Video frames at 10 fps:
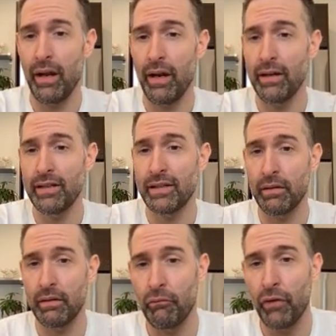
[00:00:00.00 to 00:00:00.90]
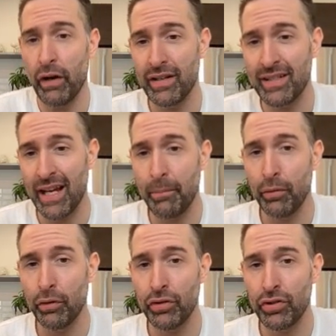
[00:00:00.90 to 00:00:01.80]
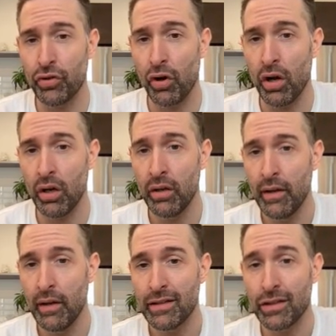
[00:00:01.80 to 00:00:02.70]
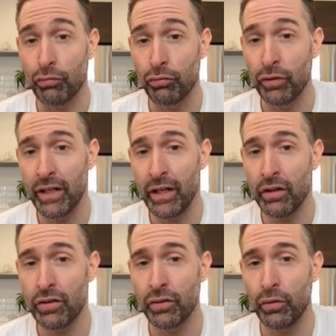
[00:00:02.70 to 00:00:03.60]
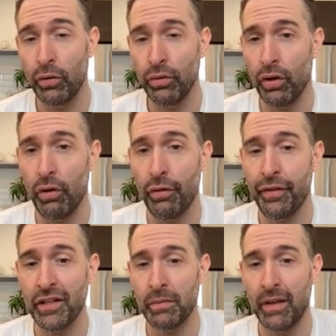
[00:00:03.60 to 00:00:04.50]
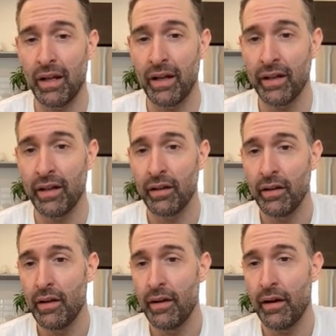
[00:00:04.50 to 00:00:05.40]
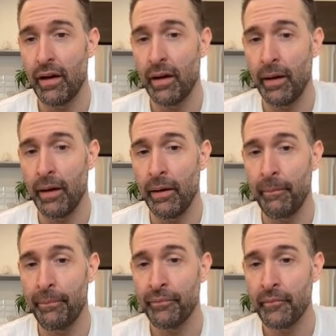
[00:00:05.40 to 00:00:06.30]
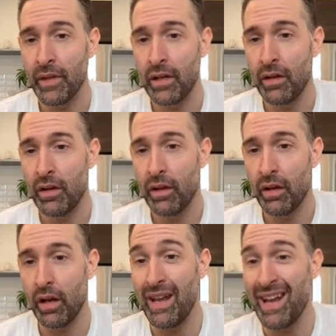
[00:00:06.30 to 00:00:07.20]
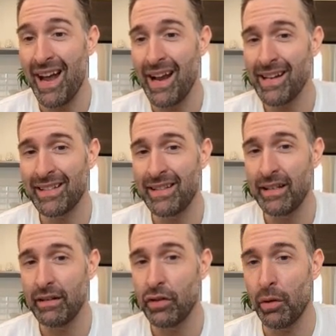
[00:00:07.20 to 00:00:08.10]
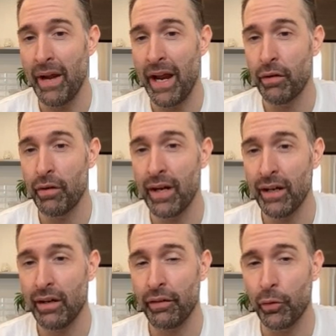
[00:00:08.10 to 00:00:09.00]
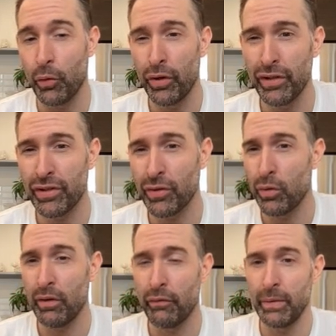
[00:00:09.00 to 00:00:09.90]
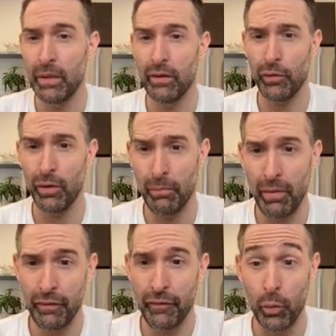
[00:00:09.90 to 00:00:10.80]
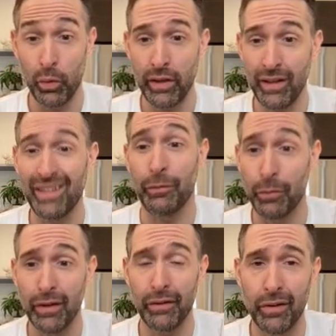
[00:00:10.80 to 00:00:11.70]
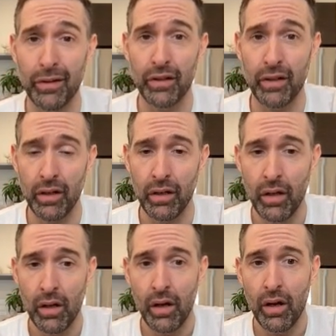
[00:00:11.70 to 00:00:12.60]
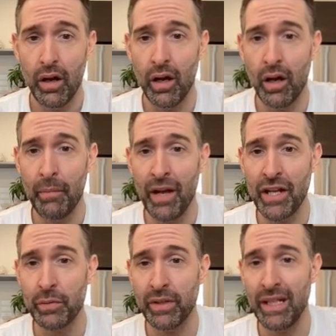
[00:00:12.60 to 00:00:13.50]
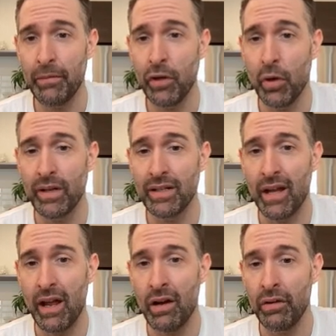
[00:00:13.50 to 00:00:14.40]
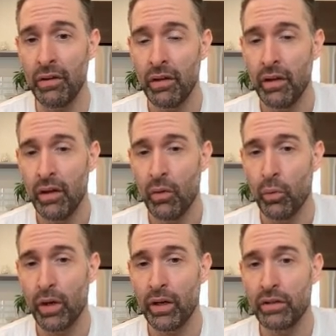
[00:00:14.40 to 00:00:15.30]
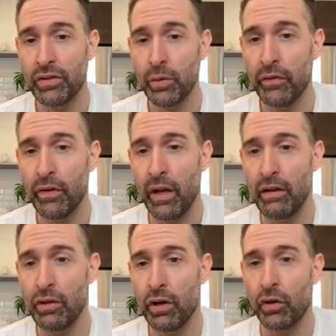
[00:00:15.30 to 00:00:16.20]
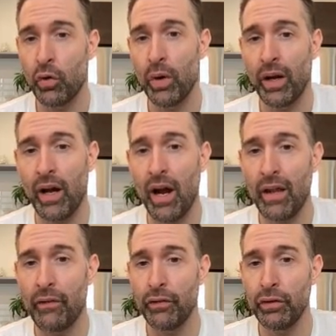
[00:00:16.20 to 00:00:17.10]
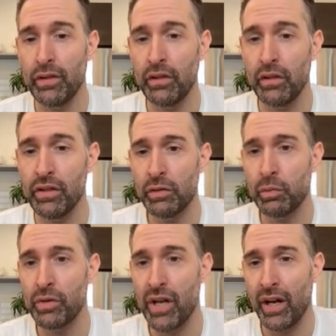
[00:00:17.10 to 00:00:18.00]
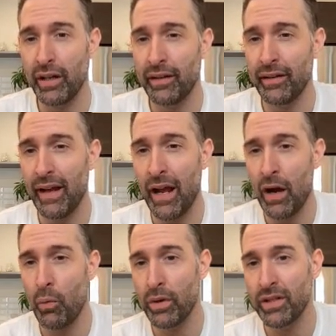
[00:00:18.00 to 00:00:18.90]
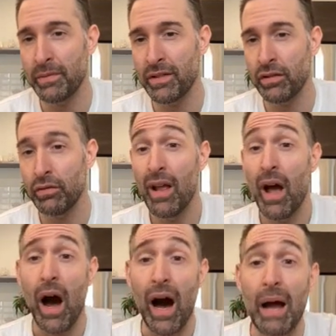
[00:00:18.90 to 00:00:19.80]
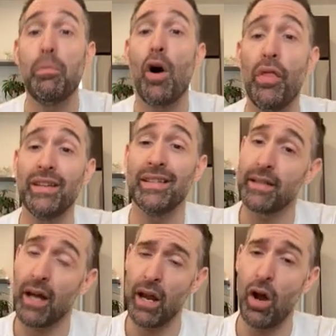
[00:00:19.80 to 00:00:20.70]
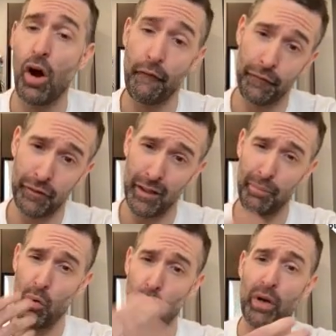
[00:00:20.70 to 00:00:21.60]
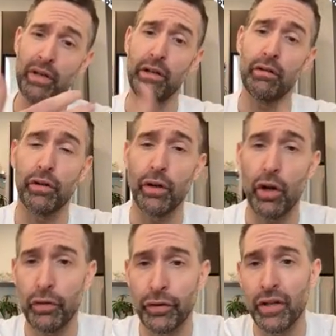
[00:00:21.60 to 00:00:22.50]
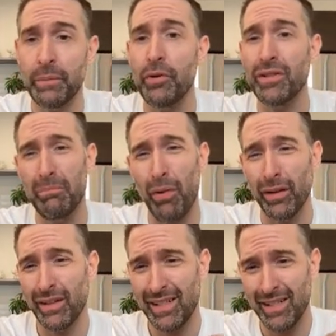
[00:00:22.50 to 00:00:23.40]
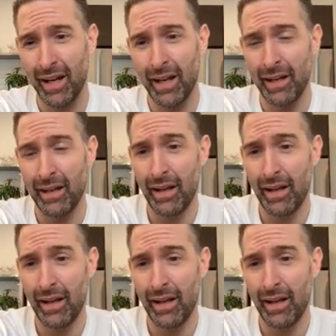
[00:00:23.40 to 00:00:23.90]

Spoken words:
it's very stable and strong. It's 3 years old. All things we like. A nice domain rank, authority score, beautiful, above 40. That's really, really good. As we keep going down, we're going to sort of, in our quick high-level due diligence, we're checking to see what does business do. I bought this site on Flippa 1 year ago. So this person bought this site.